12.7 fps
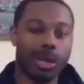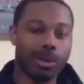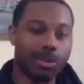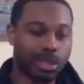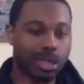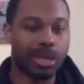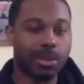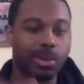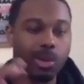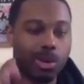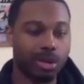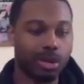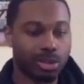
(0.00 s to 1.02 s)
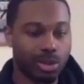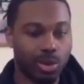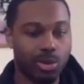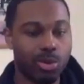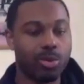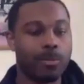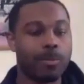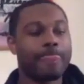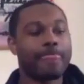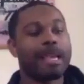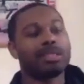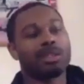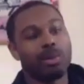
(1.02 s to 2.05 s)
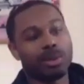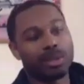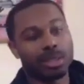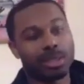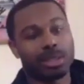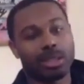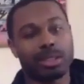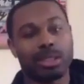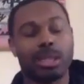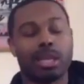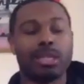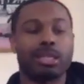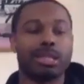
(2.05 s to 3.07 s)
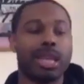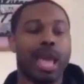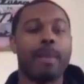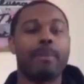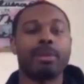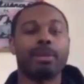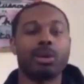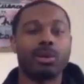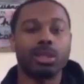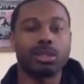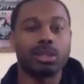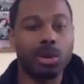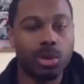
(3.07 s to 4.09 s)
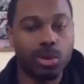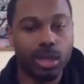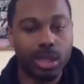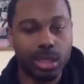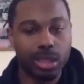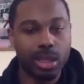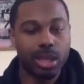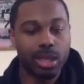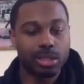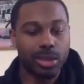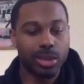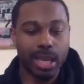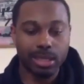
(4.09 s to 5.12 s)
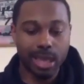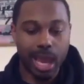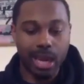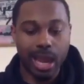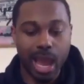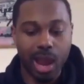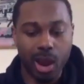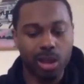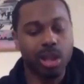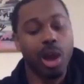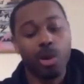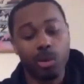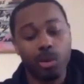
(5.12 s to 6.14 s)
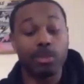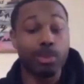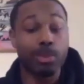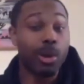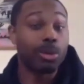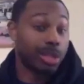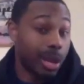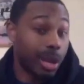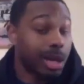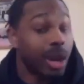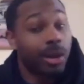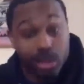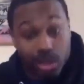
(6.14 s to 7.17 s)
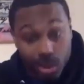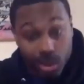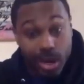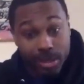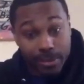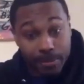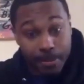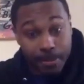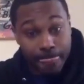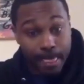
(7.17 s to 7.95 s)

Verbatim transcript: where they going to school. So it yeah. just it just happened on its own, and so that's kind of how, along with the pros that I was already training.